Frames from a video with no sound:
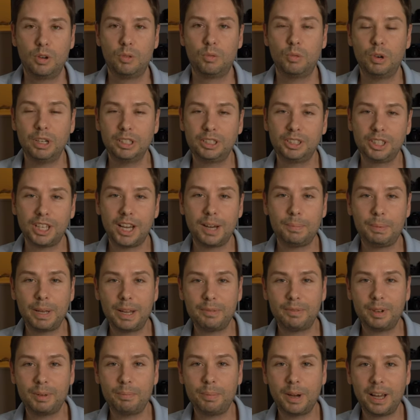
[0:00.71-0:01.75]
What's up,
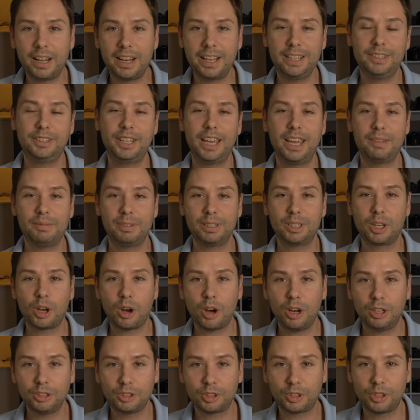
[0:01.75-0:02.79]
everybody? David
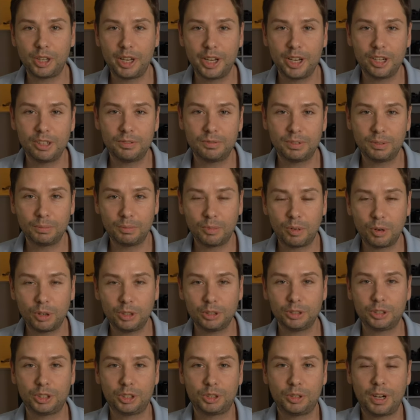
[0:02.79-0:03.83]
Causer here from
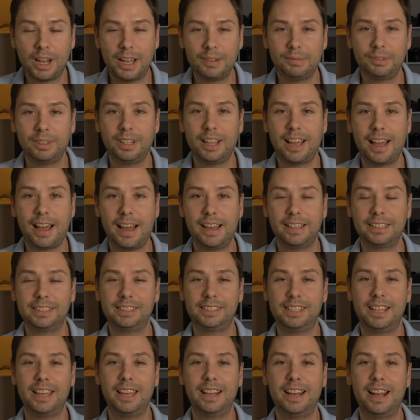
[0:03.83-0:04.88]
World Travel
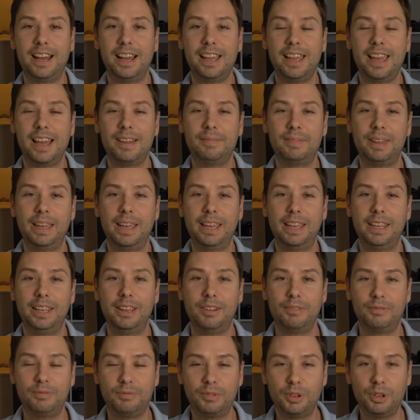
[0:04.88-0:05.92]
Hacks, and I have
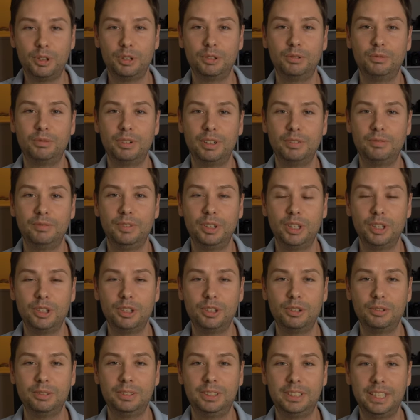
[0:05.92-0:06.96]
a food
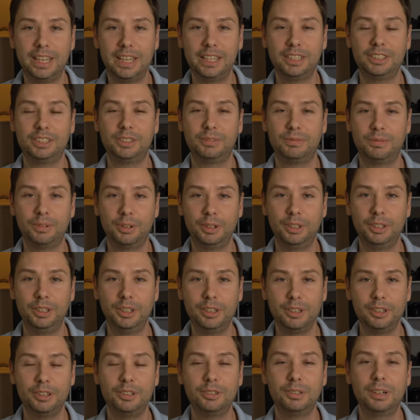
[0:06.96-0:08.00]
review dish for
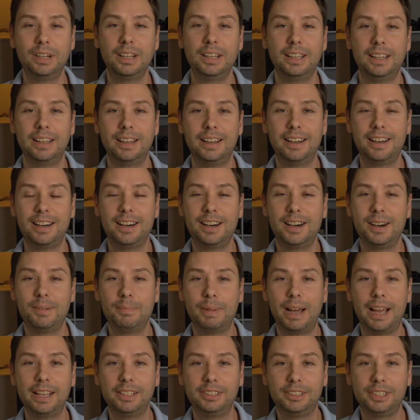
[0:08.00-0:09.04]
you.
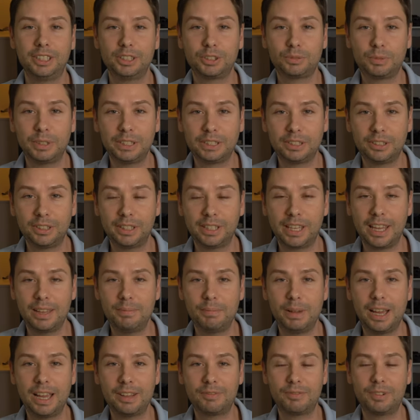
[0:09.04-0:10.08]
I just recently
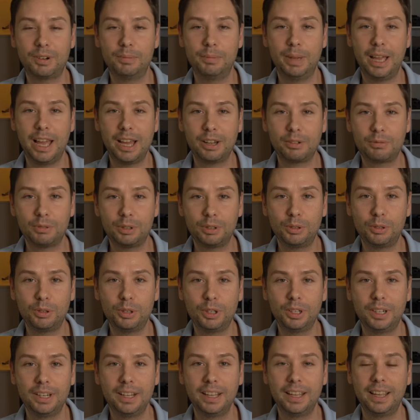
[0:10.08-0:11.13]
came back from
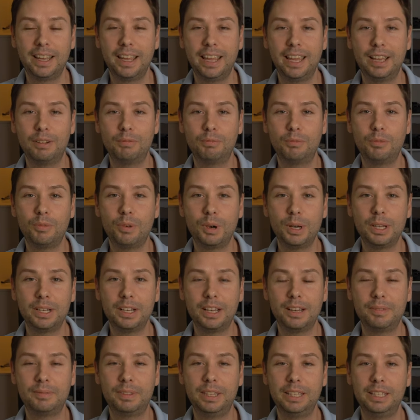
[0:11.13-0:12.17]
Ecuador, and
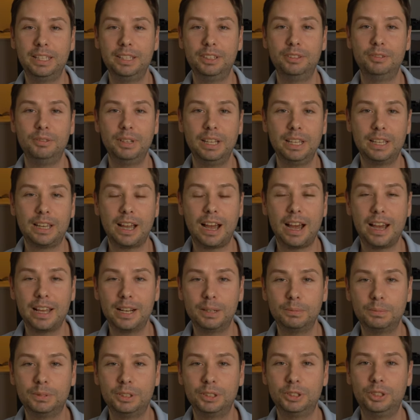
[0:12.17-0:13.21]
one of the unique
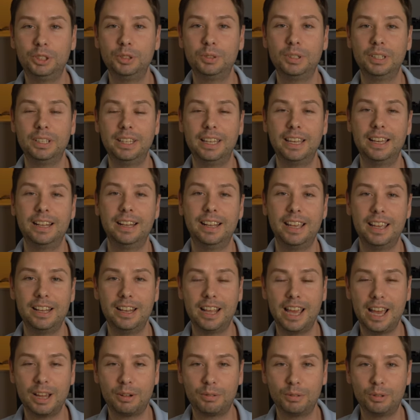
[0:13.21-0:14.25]
items that you can get
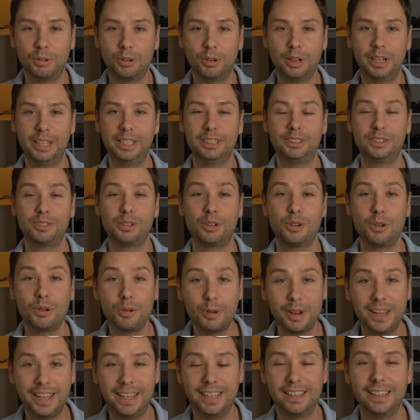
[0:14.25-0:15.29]
in Ecuador is
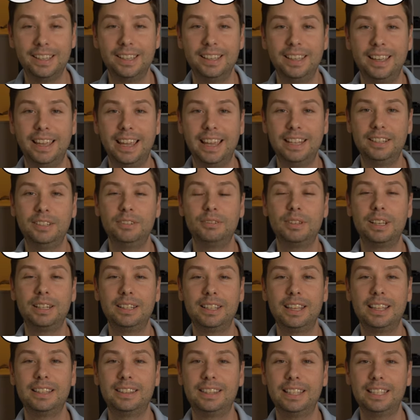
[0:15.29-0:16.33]
cuy. And you can
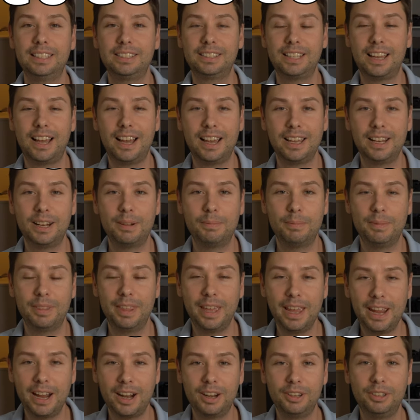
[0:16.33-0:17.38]
get this item
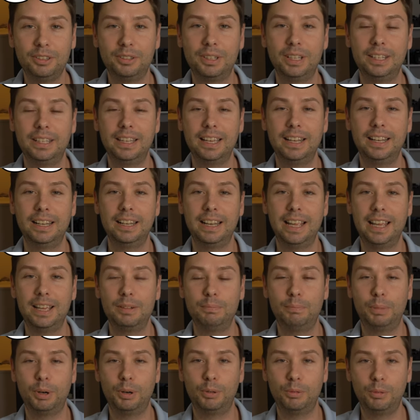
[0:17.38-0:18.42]
there, you can get it
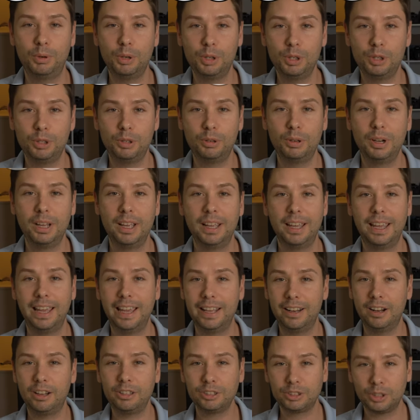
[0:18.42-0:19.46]
in Peru,
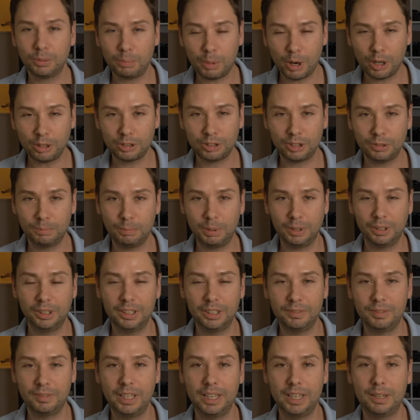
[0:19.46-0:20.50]
and also parts of
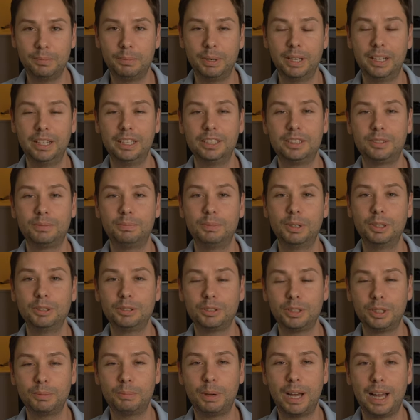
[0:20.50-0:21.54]
Bolivia, but it's
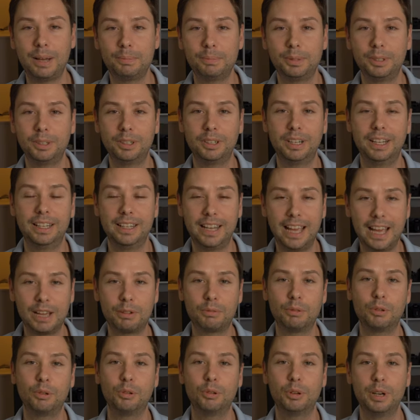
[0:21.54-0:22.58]
mostly popular in
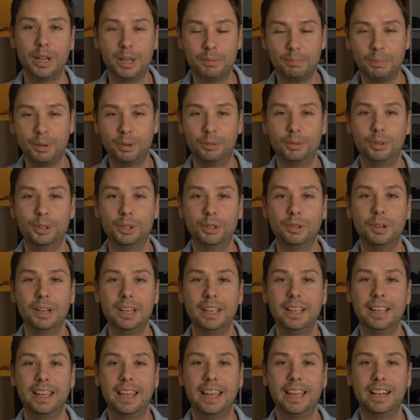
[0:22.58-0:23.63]
Ecuador and Peru.
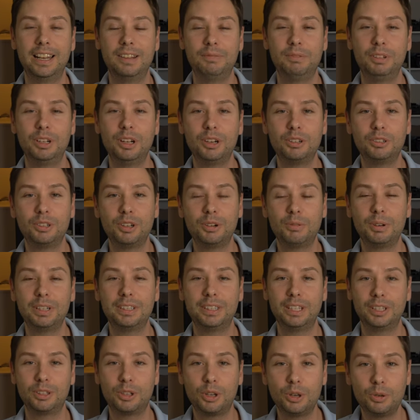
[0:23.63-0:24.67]
And if you don't know
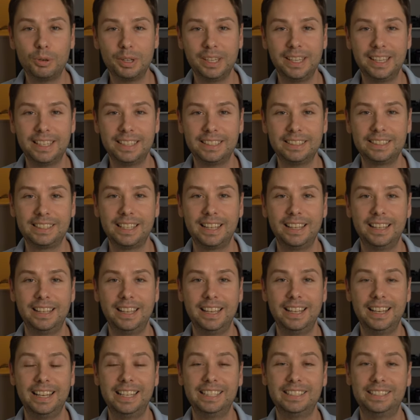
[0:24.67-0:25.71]
what the cuy is,
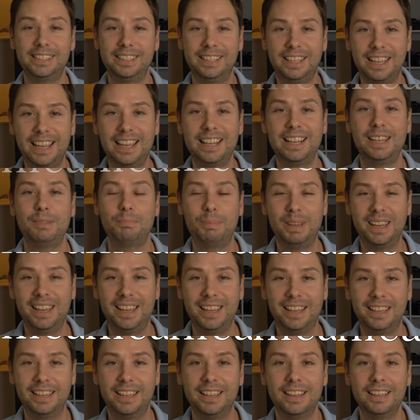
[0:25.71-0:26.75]
it is guinea
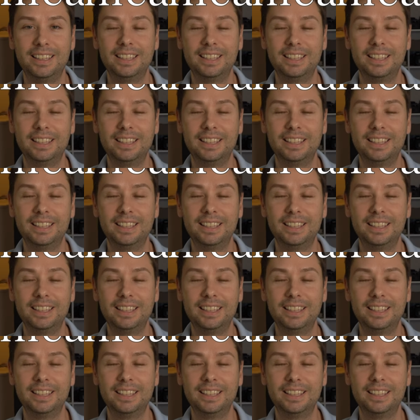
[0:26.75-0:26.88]
pig.